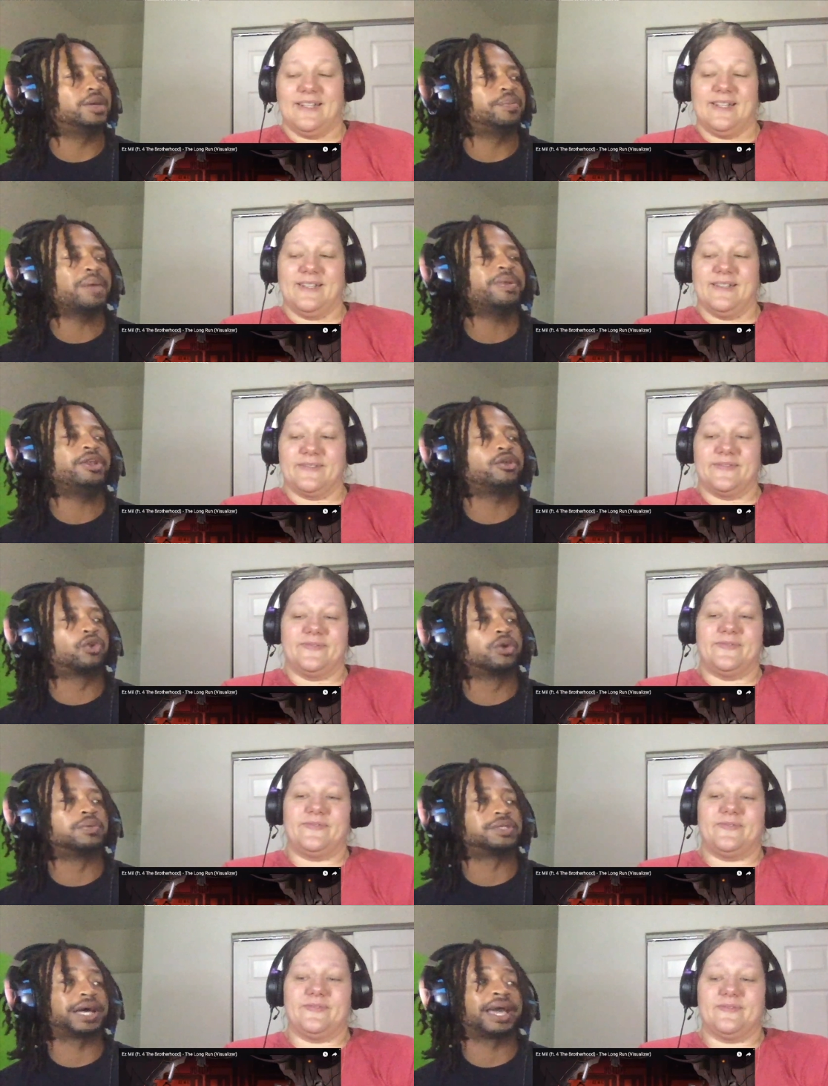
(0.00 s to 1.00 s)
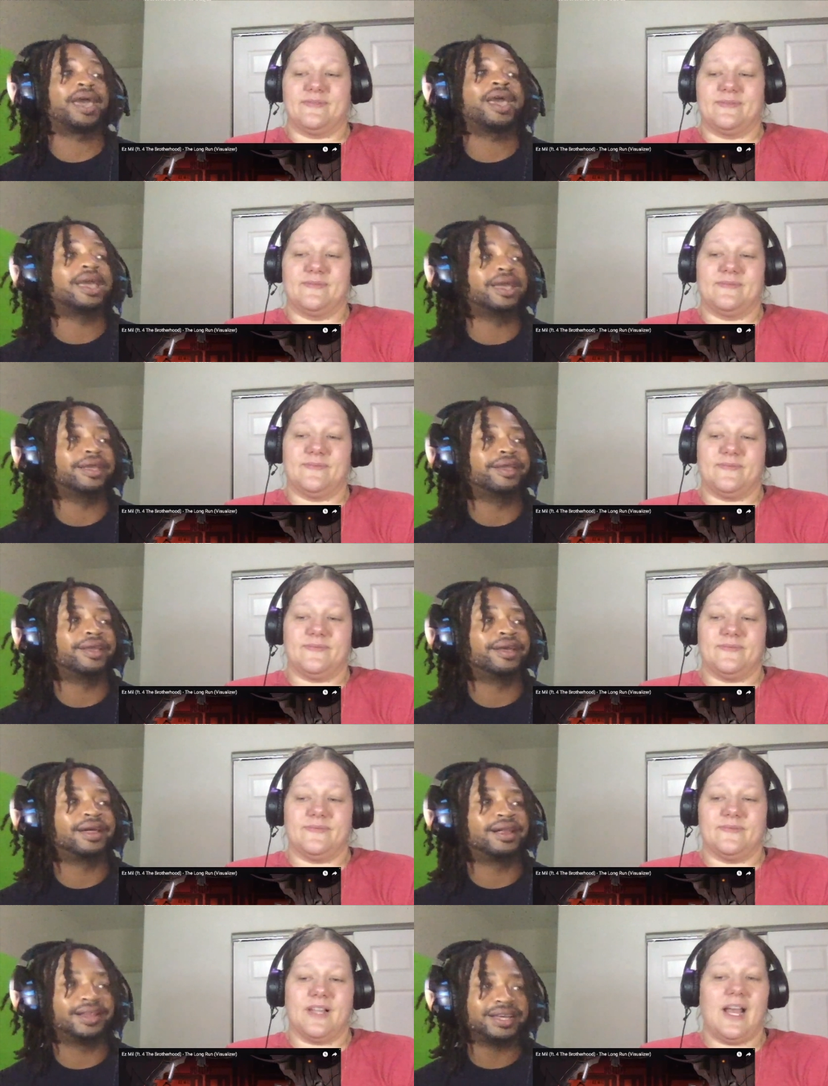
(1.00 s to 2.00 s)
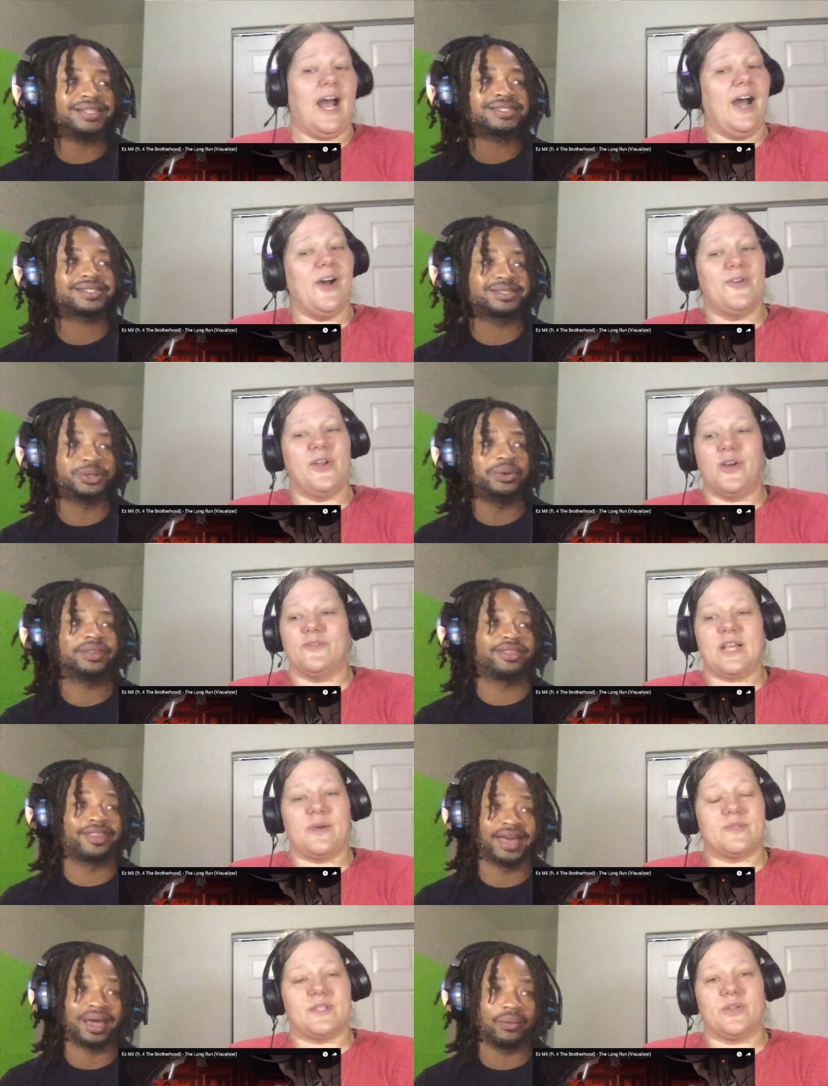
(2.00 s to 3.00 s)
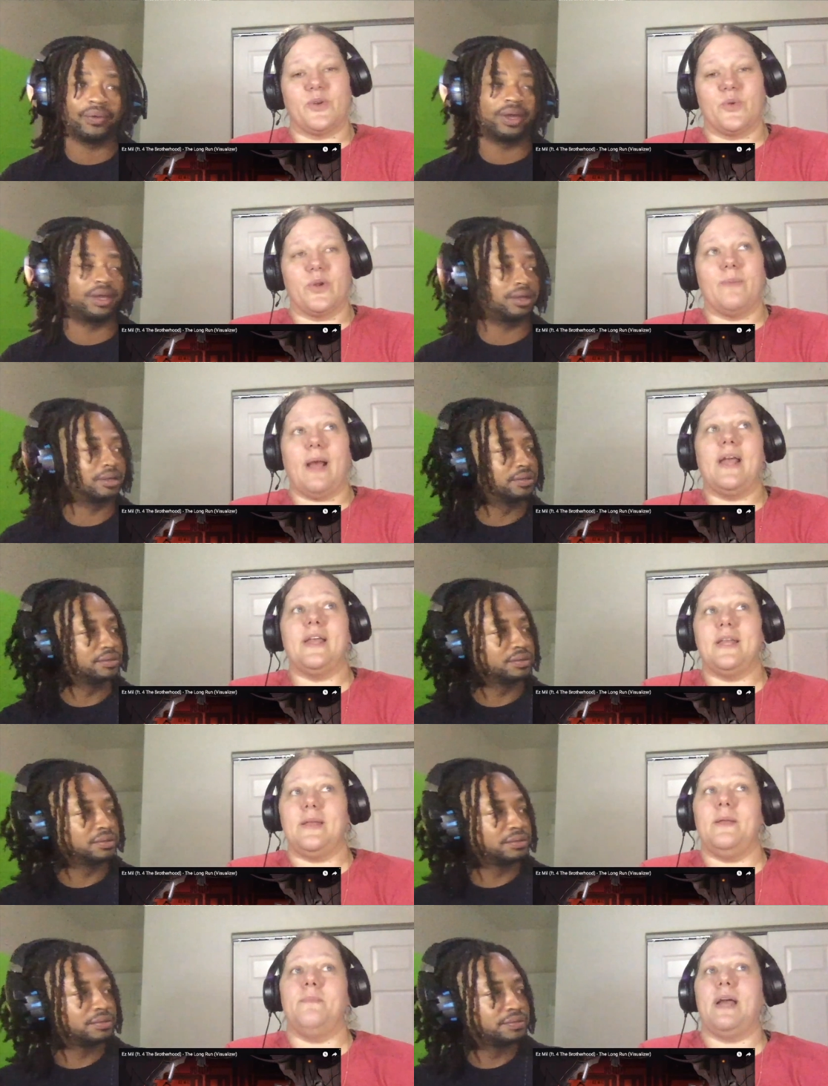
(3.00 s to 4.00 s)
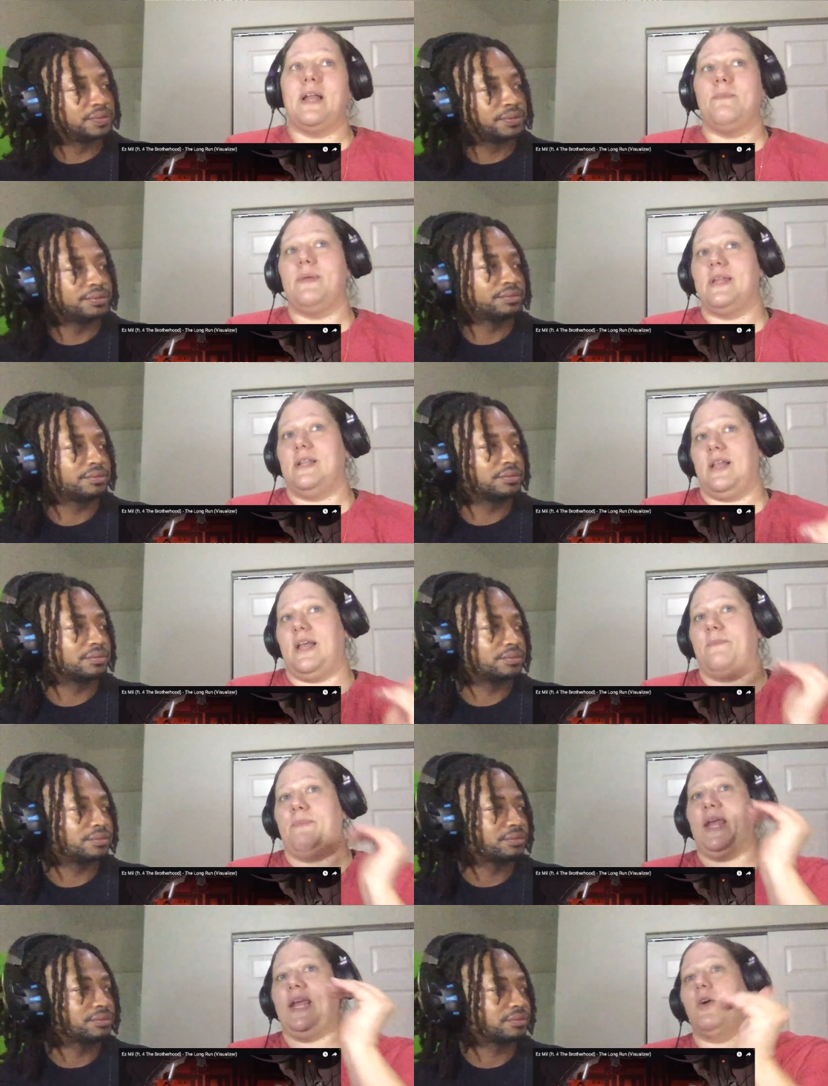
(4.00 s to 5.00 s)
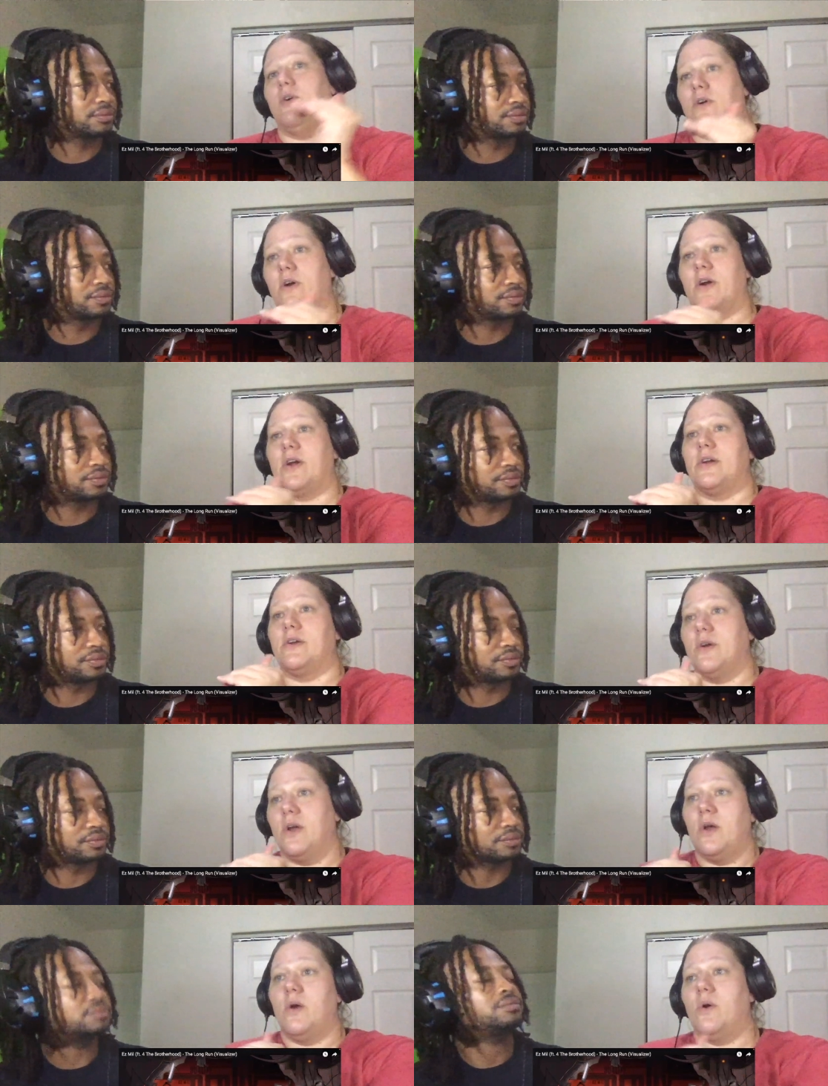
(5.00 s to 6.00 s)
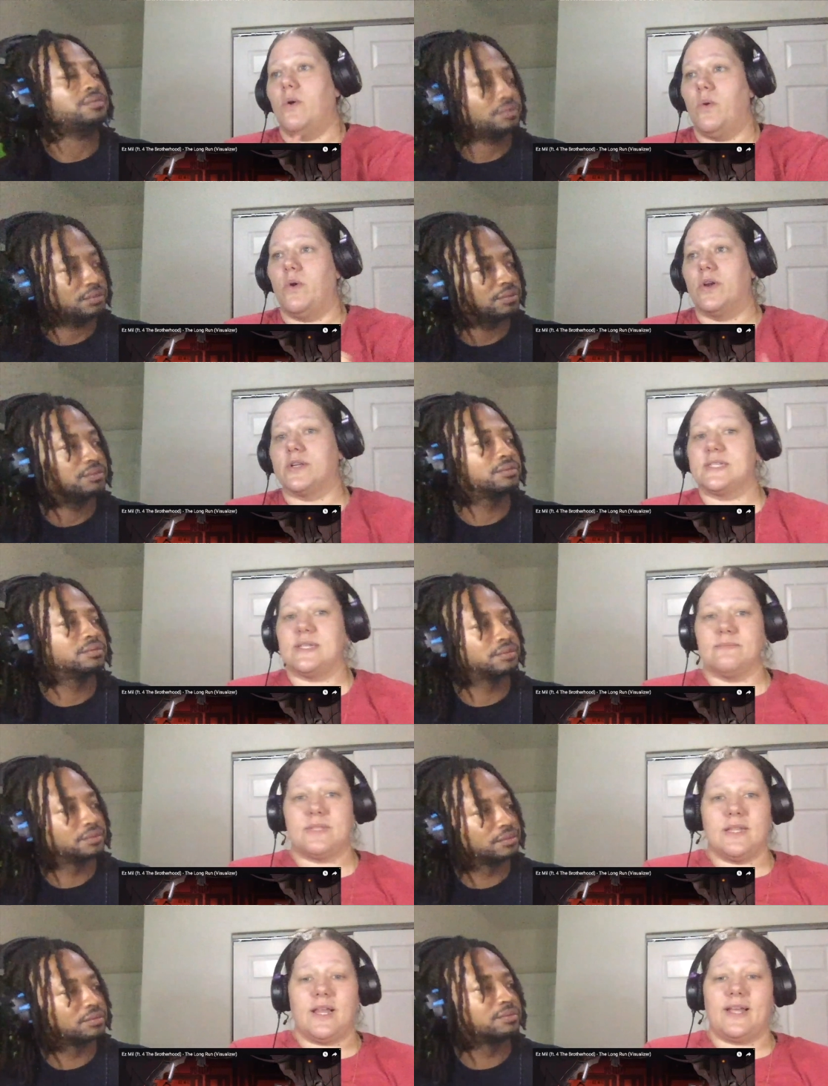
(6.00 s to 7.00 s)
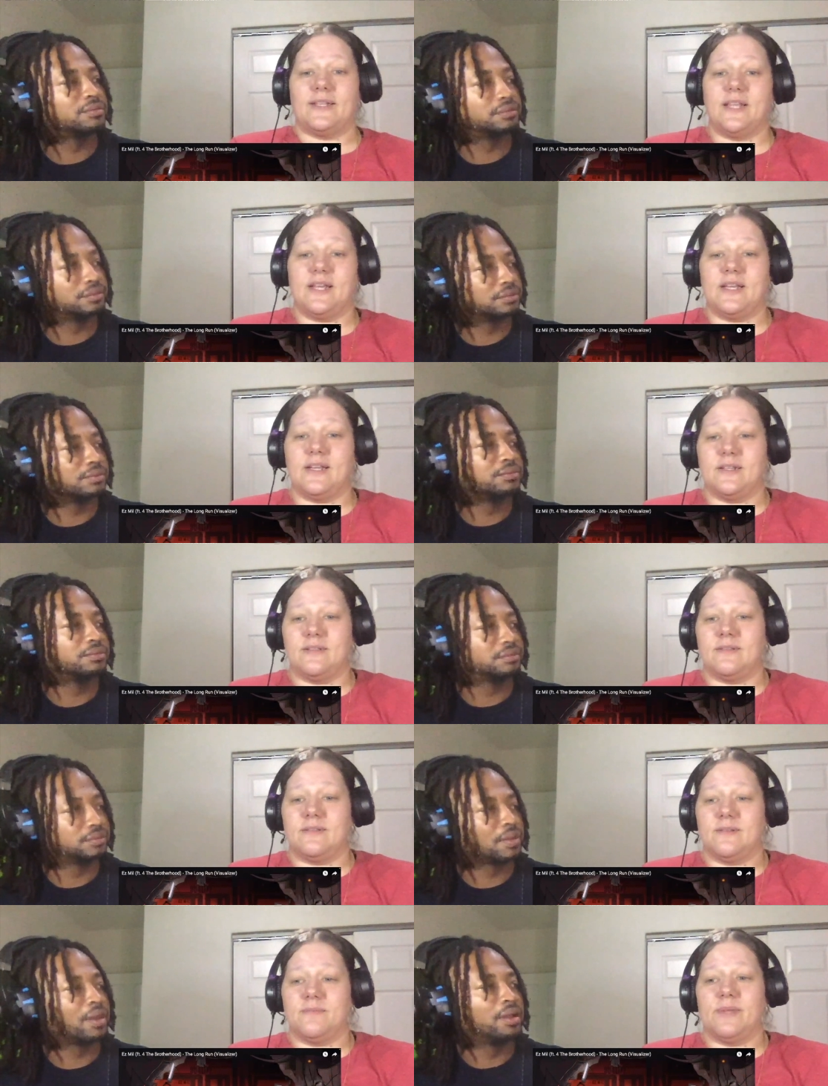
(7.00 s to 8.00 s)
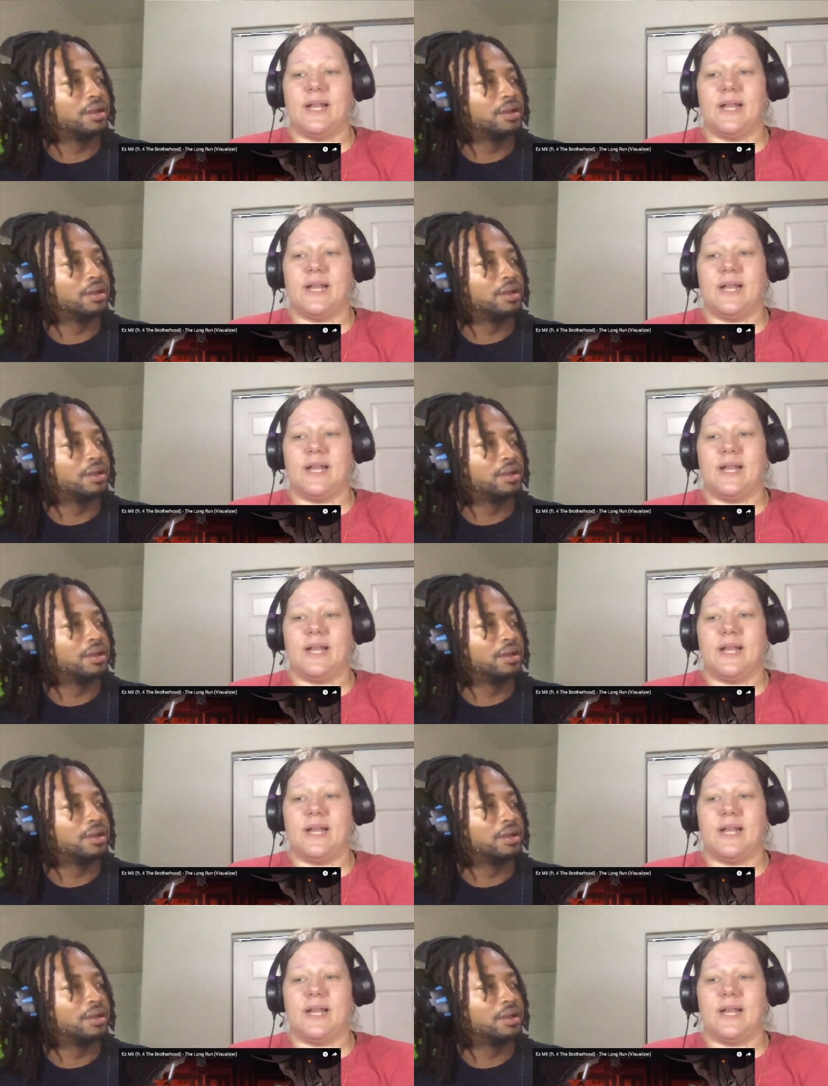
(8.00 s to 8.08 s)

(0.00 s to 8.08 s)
Speaker 1: Maybe the group was like, hey, let's
Speaker 2: I don't do know if that was that the way. group. I, it it might have been like P R or something like that. But